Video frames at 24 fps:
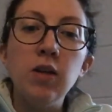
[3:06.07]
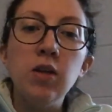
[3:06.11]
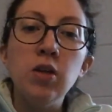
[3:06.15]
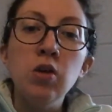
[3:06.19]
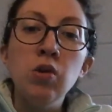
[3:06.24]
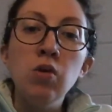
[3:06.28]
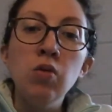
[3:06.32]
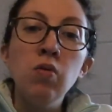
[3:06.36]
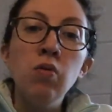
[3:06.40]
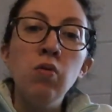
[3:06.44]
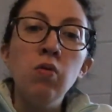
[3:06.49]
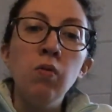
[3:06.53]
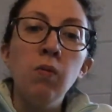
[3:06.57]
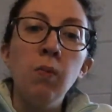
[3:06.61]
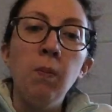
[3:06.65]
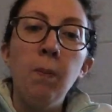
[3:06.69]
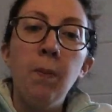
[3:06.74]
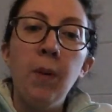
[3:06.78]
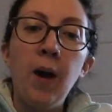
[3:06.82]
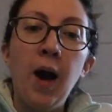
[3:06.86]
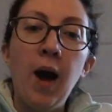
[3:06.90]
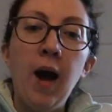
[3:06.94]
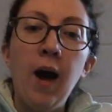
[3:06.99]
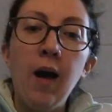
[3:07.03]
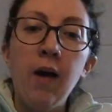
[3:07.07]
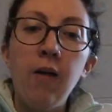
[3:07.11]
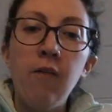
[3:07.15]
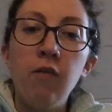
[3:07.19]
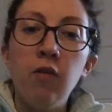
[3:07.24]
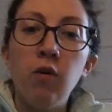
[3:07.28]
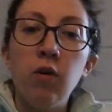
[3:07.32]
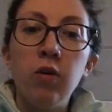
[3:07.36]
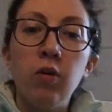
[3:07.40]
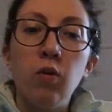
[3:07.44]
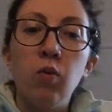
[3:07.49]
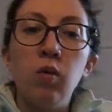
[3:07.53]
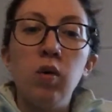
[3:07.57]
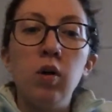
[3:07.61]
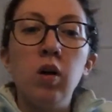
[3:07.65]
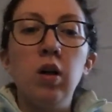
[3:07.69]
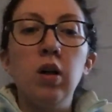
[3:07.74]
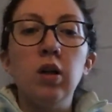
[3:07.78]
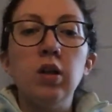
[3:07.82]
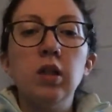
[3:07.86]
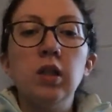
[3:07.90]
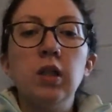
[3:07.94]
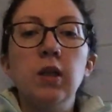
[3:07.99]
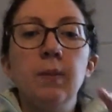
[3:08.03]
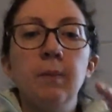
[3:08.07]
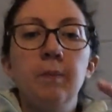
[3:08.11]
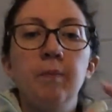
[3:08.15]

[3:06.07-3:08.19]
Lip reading: you by for the world."